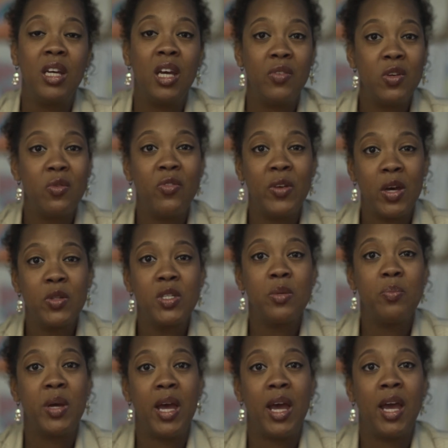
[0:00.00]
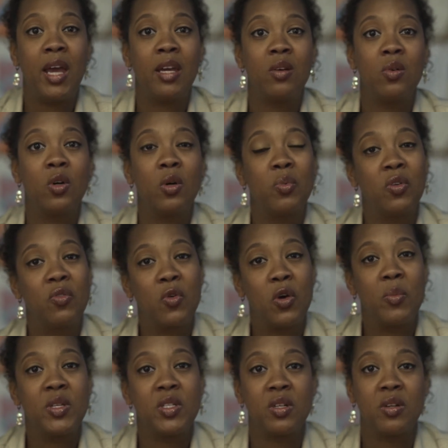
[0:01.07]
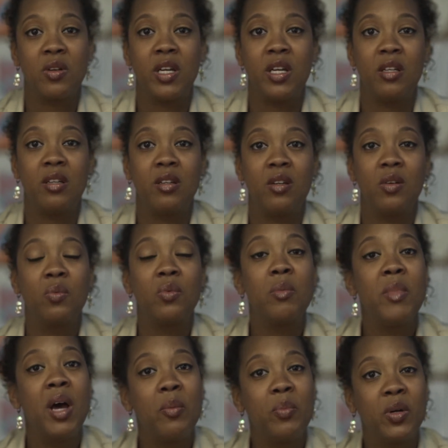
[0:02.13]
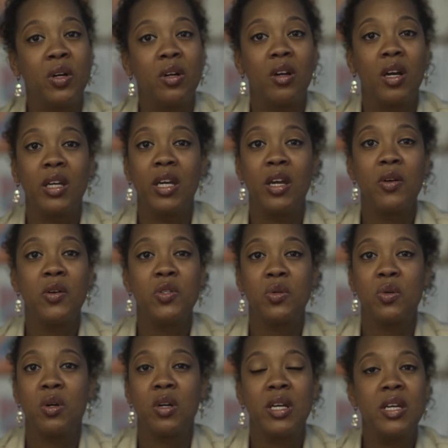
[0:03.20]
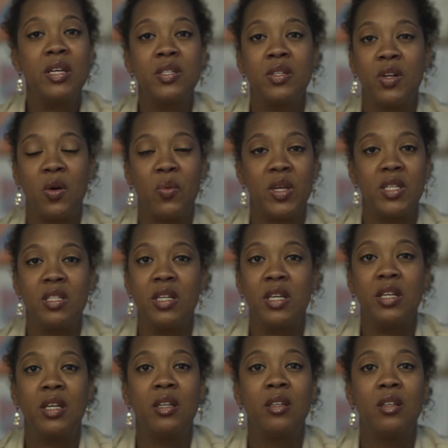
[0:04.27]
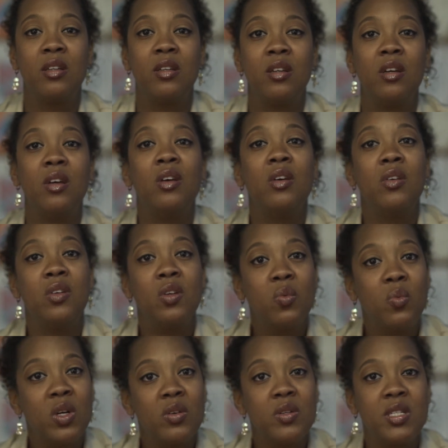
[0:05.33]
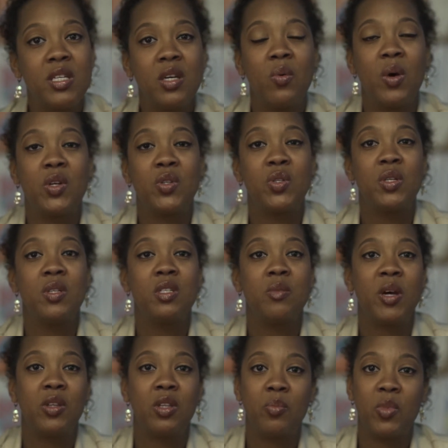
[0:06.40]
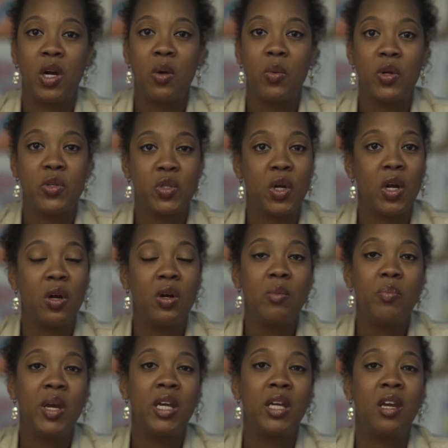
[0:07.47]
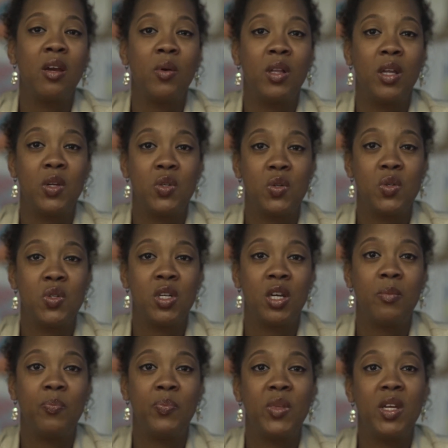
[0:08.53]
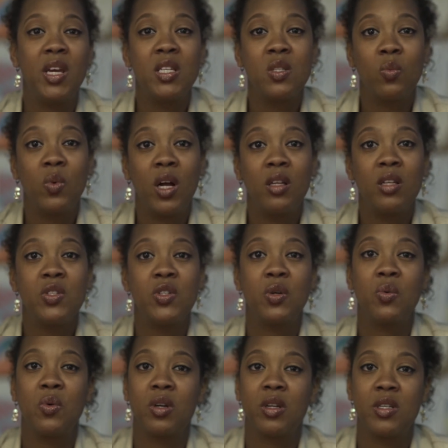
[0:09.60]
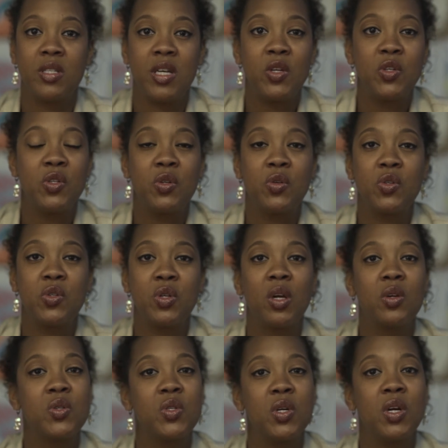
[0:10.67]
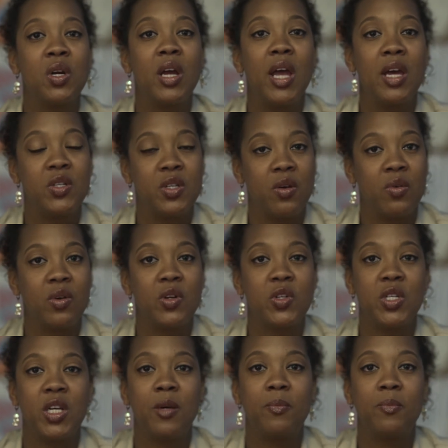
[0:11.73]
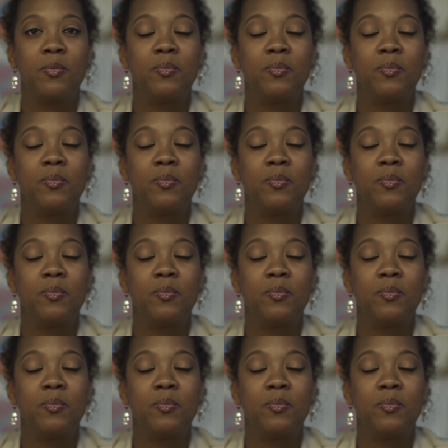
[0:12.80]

if you fail to pay or perform as agreed. Remember, a guarantor isn't always needed. You will see questions about the borrower's current banking relationship, as well as your organizational structure and ownership.